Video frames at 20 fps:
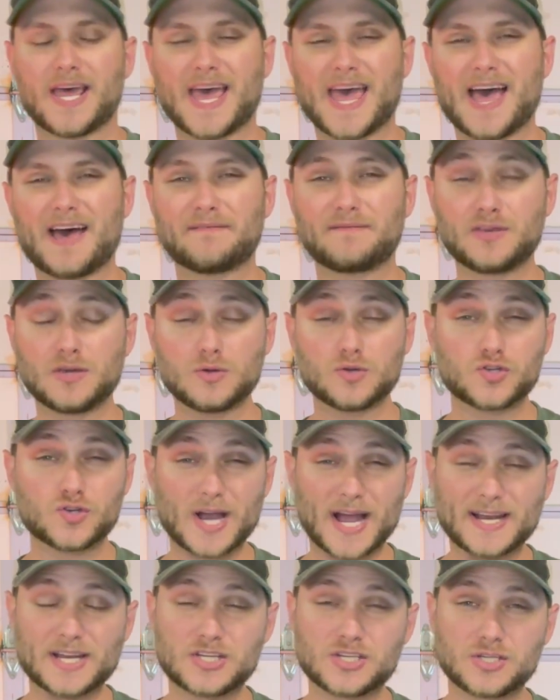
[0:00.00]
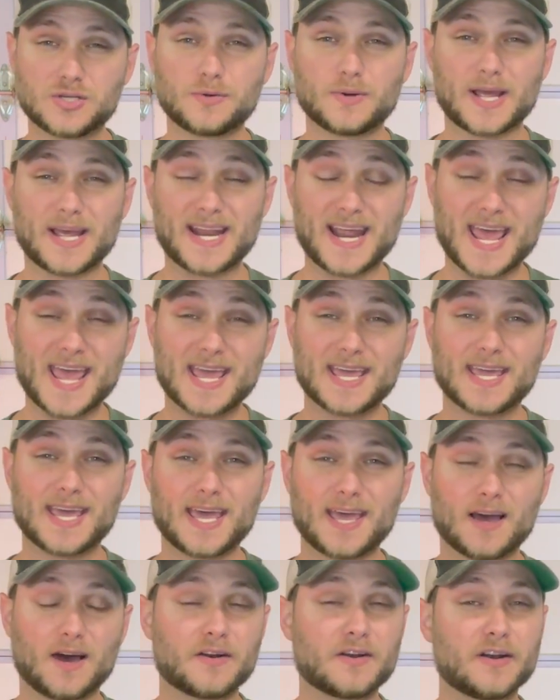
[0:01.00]
Have you tried to shoot an
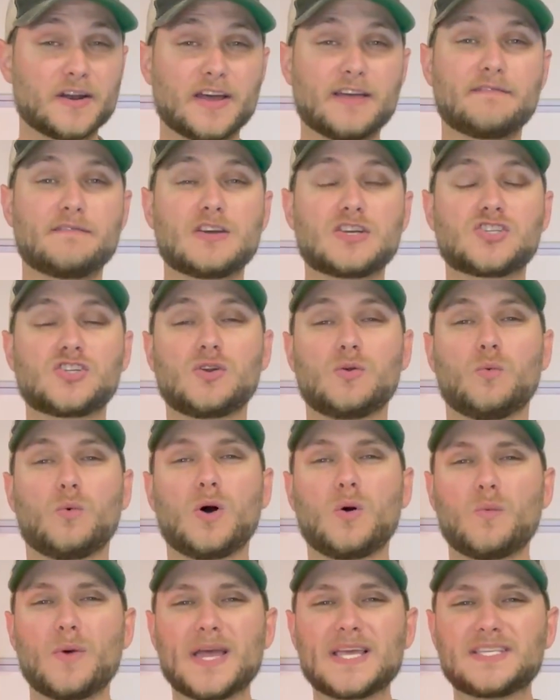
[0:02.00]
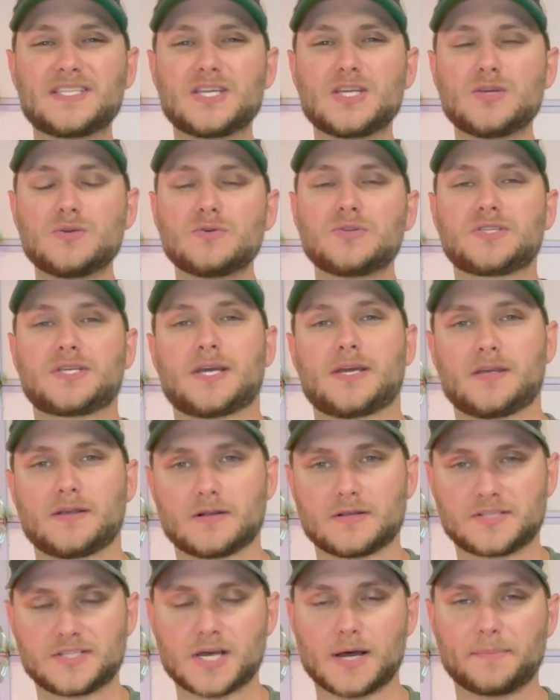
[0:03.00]
AK under night vision? What ways do you set
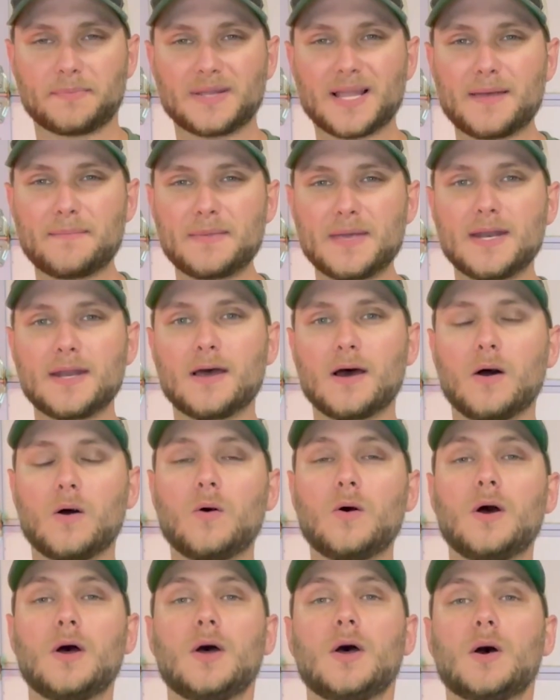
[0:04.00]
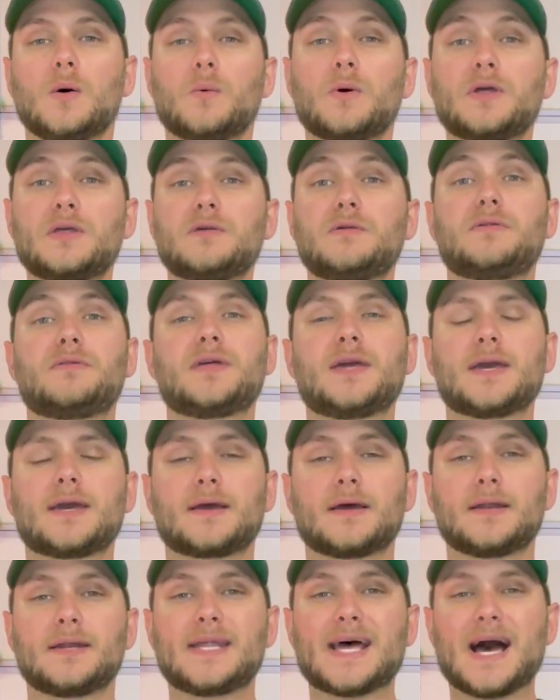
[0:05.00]
yours up? Let me know what you
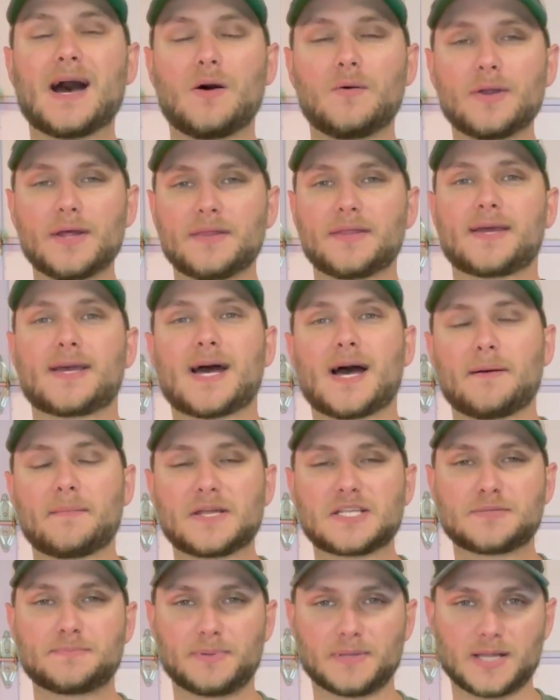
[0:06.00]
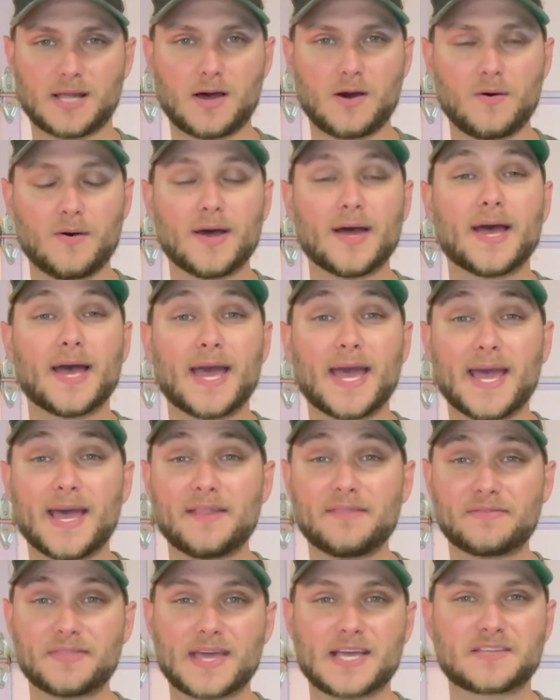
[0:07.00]
think down in the comments below,
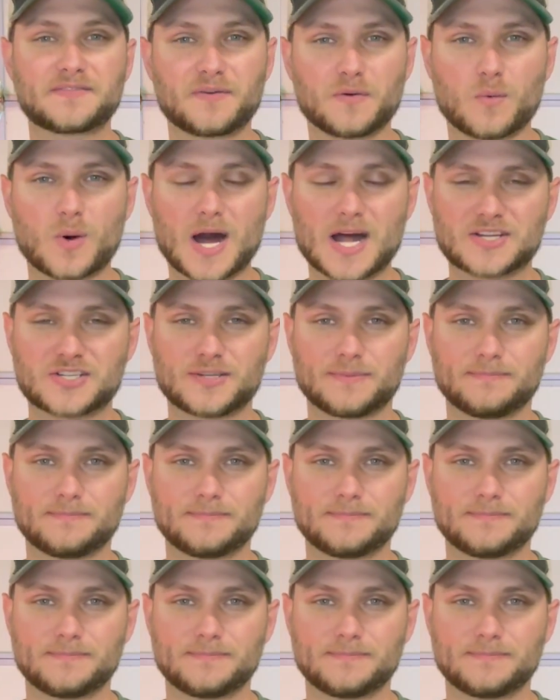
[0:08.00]
and thanks for watching.